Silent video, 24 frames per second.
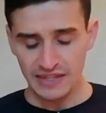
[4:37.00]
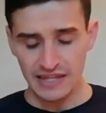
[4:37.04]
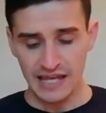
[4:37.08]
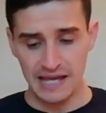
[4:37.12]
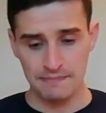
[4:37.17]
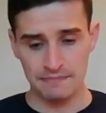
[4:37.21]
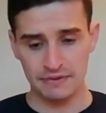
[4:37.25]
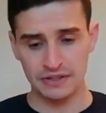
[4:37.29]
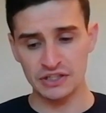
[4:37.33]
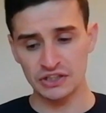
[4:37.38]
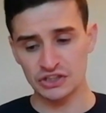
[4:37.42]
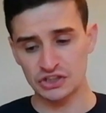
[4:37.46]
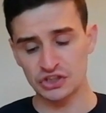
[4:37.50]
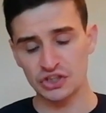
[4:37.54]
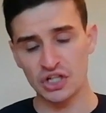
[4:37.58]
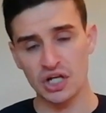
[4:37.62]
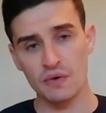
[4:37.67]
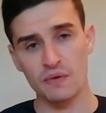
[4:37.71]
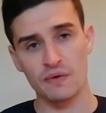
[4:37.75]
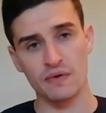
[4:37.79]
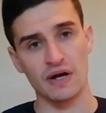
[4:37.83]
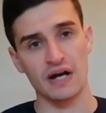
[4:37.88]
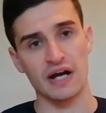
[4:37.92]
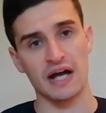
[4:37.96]
And because you
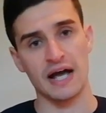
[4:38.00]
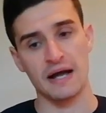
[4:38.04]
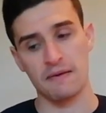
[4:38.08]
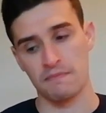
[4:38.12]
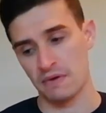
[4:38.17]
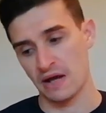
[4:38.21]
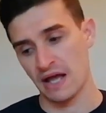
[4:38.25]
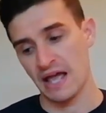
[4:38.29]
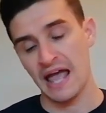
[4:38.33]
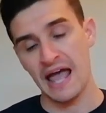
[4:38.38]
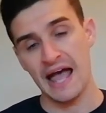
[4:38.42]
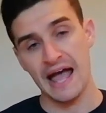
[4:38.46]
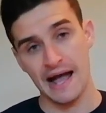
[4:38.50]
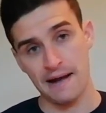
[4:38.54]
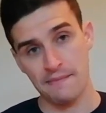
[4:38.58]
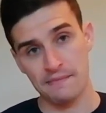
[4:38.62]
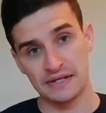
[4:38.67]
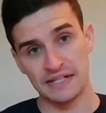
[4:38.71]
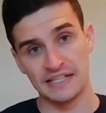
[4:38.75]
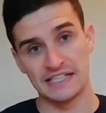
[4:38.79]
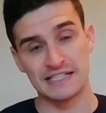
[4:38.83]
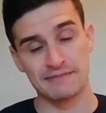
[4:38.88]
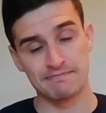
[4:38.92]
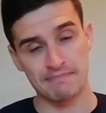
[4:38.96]
know how
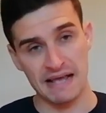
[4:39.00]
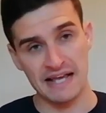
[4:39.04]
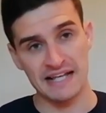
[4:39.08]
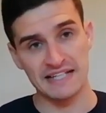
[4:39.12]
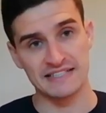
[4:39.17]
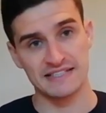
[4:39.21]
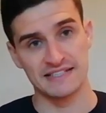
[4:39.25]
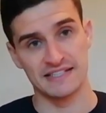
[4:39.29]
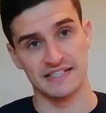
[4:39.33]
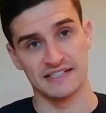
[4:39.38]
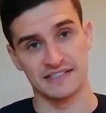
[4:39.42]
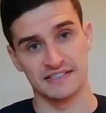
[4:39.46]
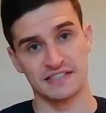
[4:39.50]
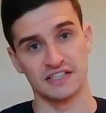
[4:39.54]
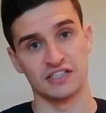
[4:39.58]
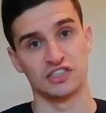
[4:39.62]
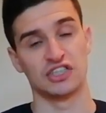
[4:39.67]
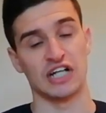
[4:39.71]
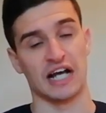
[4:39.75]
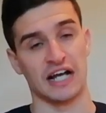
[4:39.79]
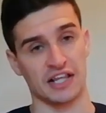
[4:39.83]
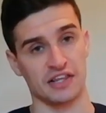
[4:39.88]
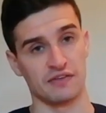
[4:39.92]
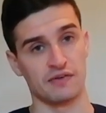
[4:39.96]
many spaces
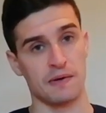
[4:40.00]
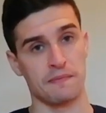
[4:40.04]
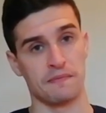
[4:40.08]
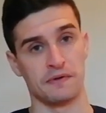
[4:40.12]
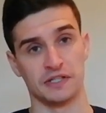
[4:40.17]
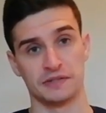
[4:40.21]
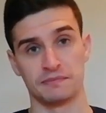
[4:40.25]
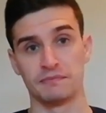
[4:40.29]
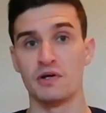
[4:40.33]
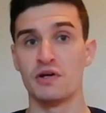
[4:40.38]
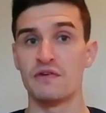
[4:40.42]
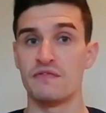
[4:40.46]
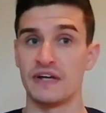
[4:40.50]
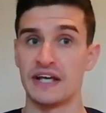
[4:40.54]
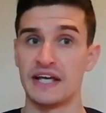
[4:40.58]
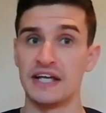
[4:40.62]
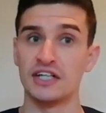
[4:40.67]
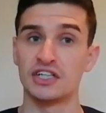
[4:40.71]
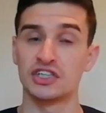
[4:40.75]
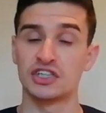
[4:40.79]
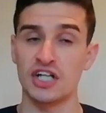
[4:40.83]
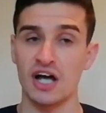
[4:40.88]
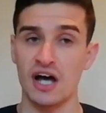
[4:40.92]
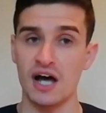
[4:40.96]
Jack the Ripper is moving
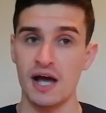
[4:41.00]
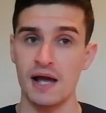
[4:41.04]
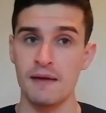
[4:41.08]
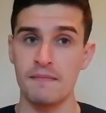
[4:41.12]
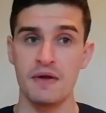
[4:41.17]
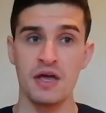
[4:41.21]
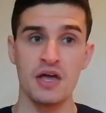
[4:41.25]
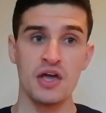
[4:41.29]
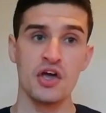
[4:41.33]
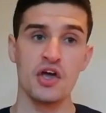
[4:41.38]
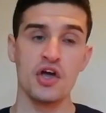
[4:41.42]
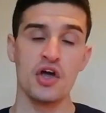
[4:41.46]
each time,